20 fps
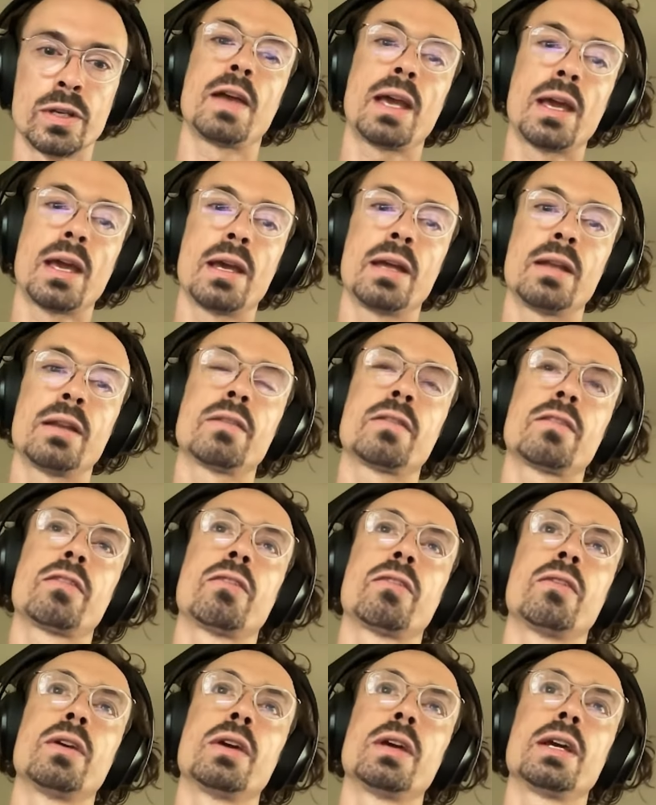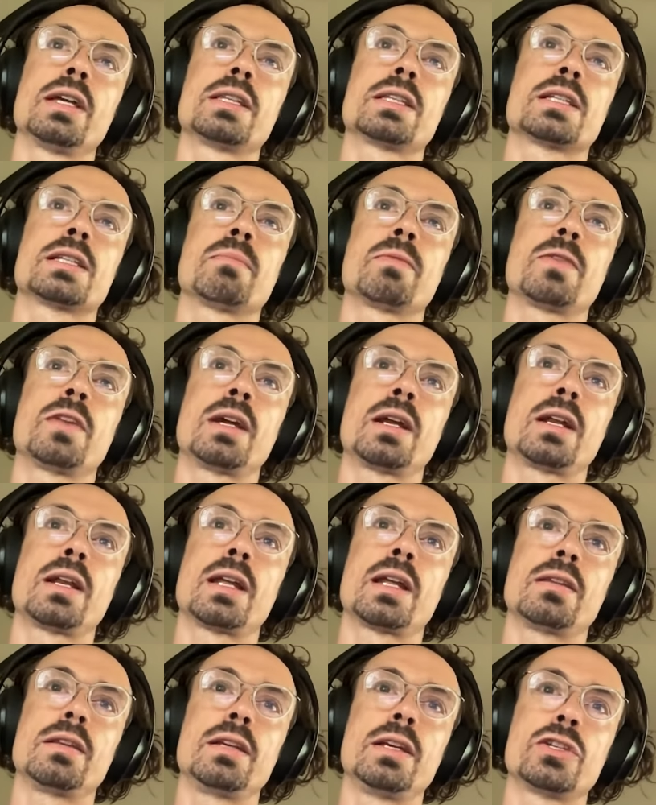And it's something
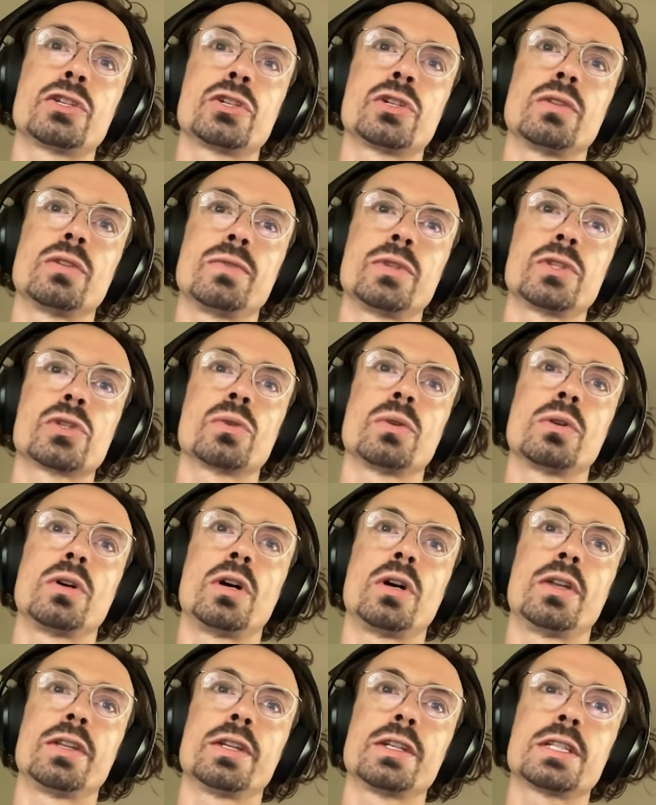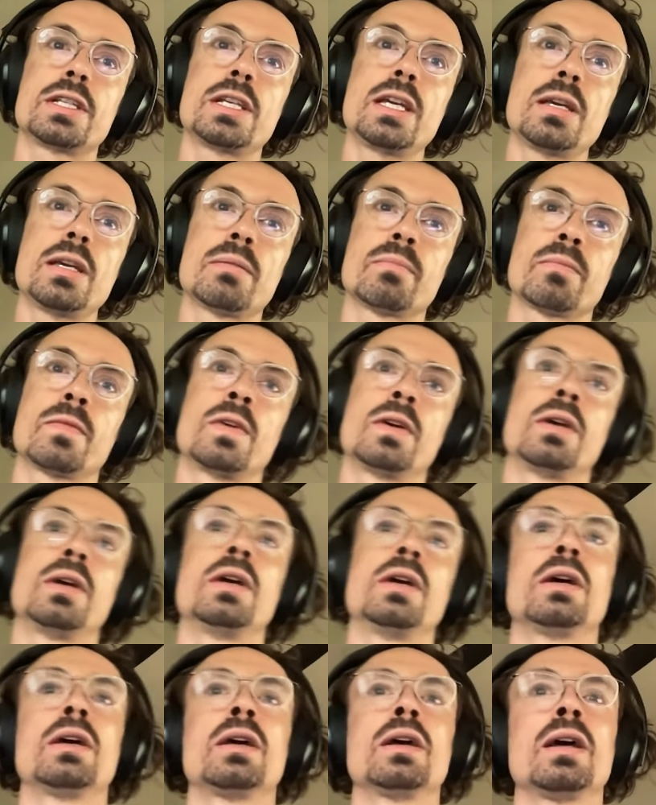that each individual on the team
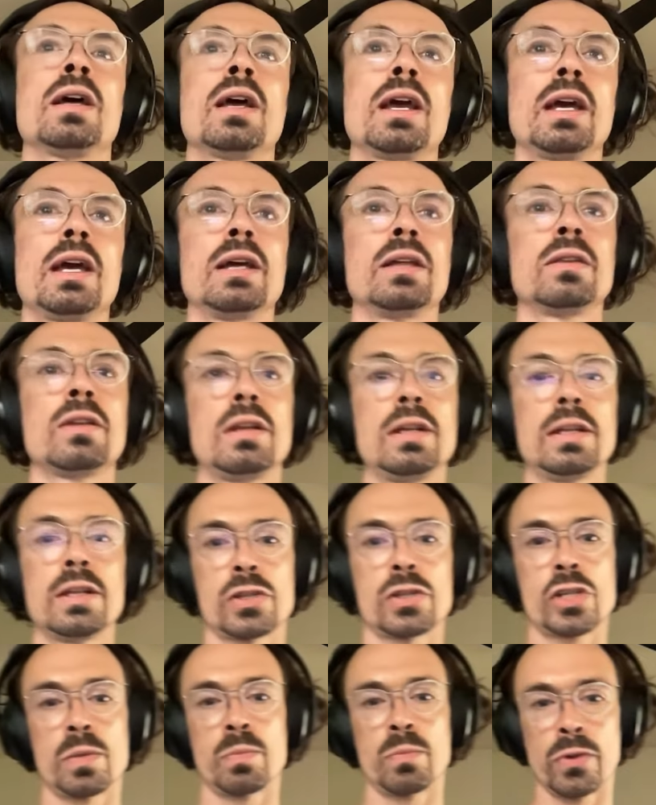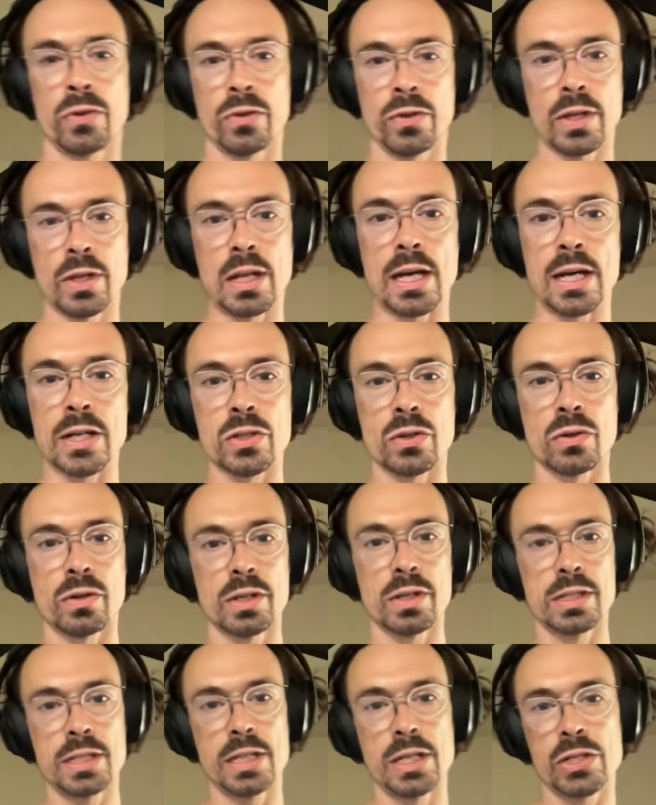and the leadership within a large
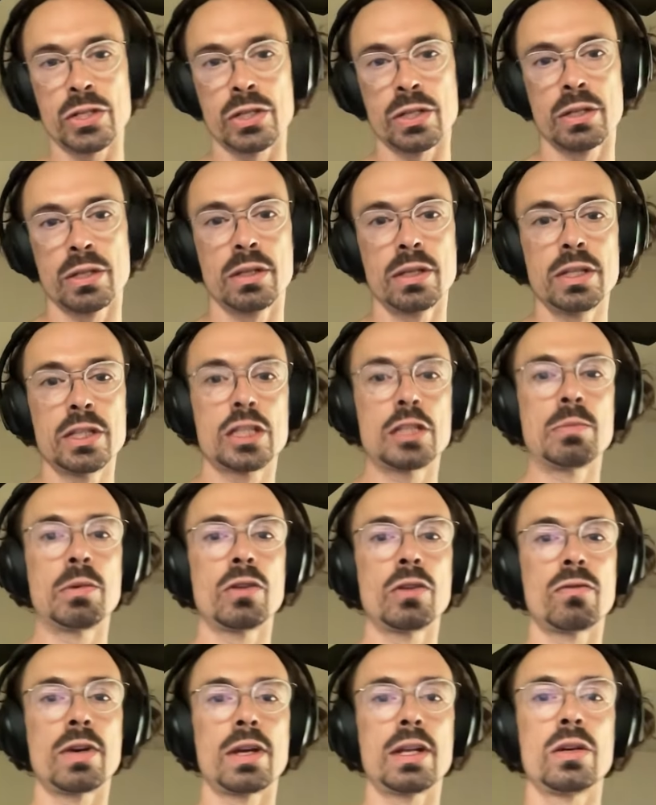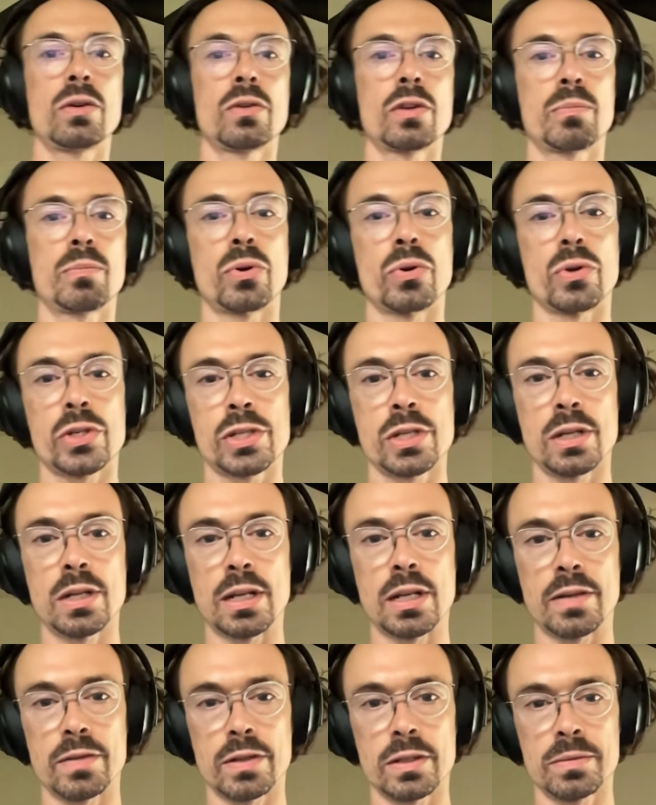organization needs to be ready on a personal
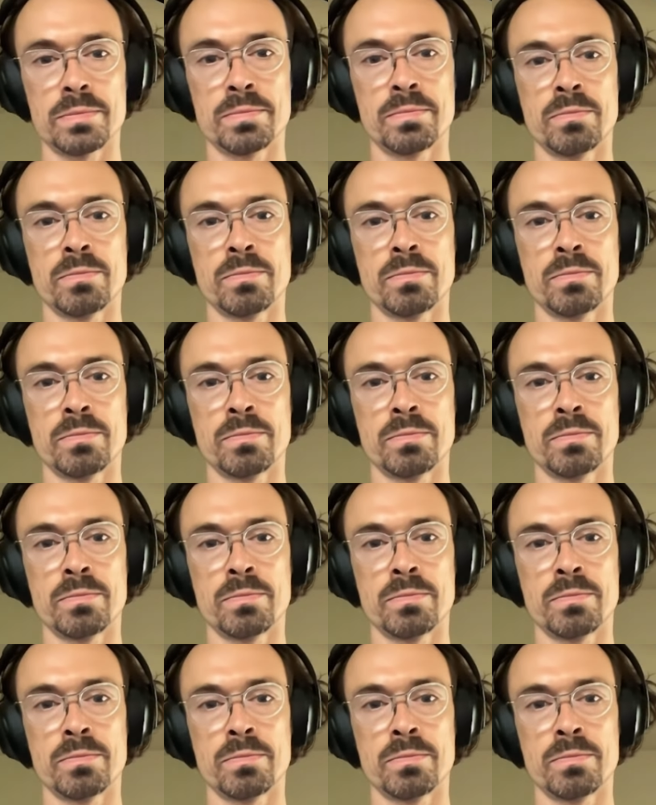level.